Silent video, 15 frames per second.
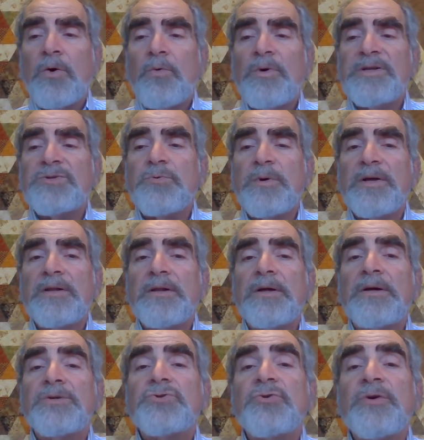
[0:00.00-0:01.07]
which will
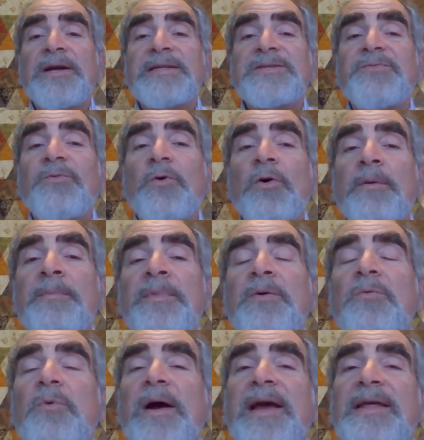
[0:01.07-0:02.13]
transform the
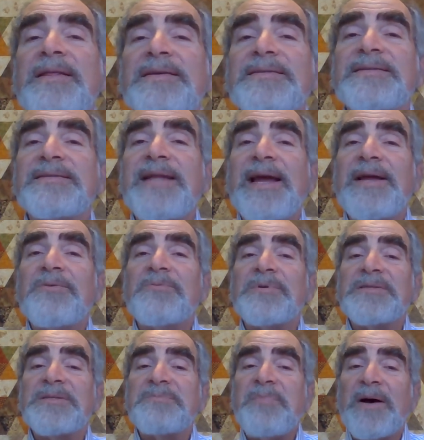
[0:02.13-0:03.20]
way the state
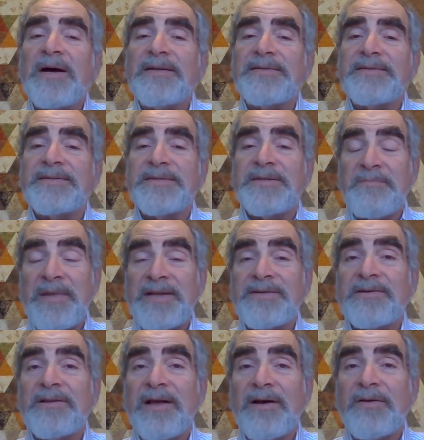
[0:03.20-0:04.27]
responds to
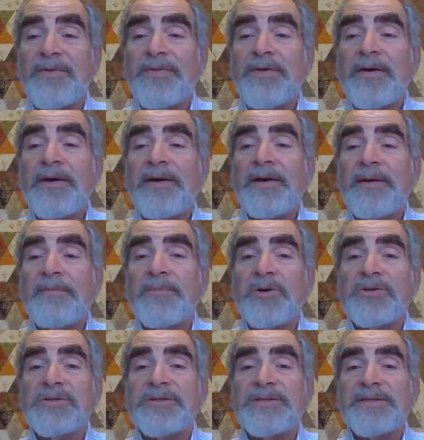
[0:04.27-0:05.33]
mental health
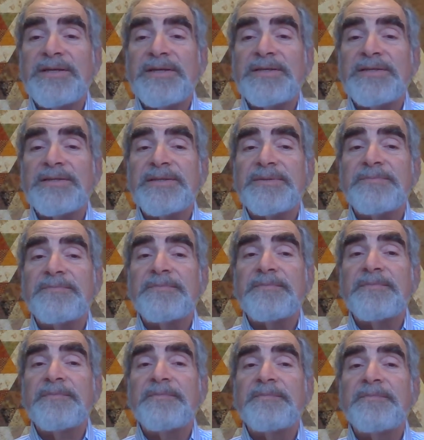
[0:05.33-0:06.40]
emergencies.
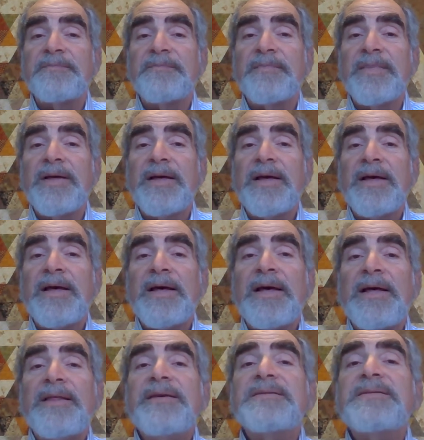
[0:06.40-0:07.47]

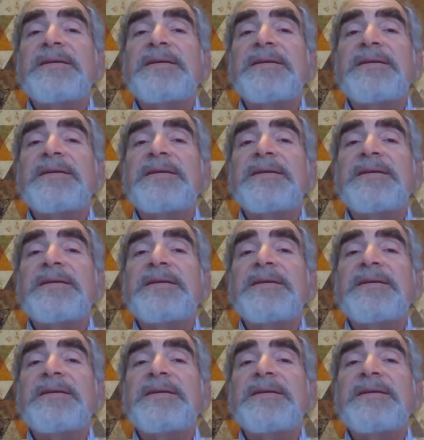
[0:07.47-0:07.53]
This